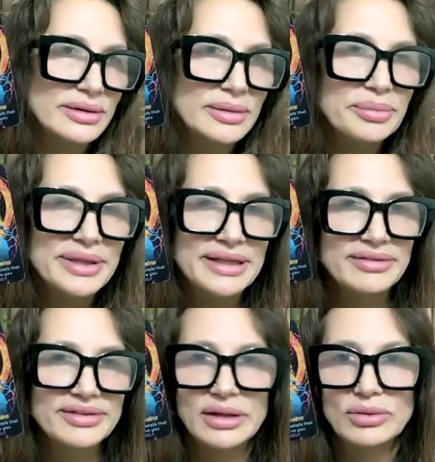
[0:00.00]
the
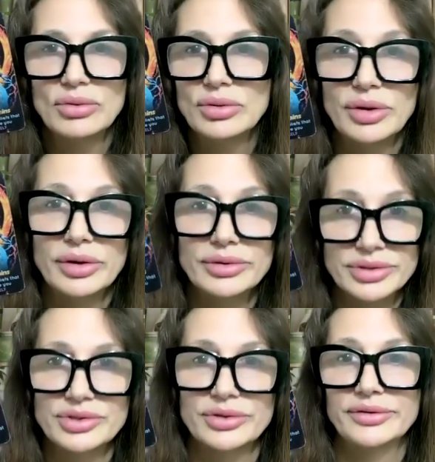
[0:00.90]
beliefs that no longer
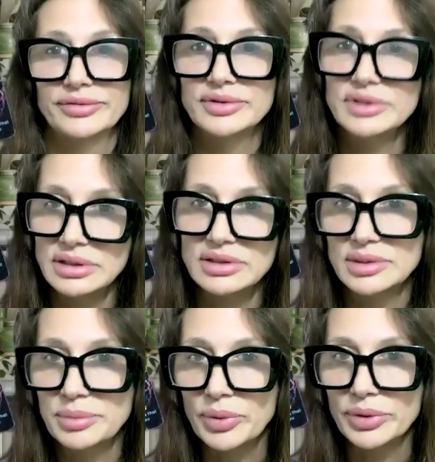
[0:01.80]
serve and
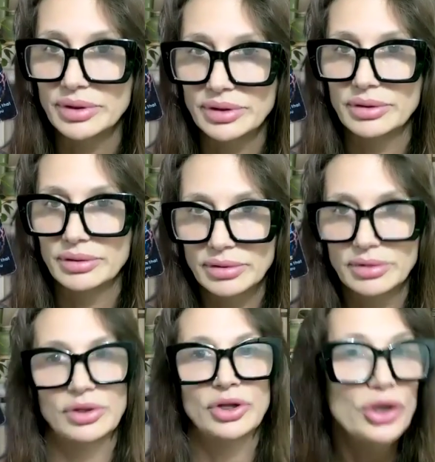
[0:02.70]
support
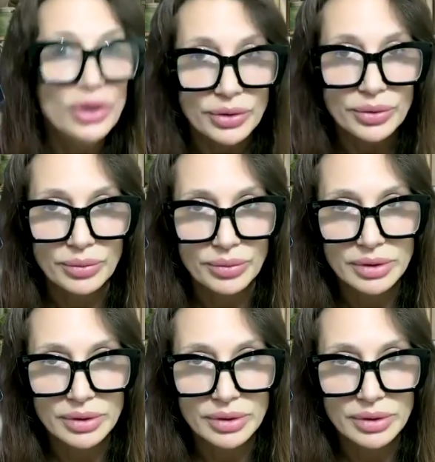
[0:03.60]
you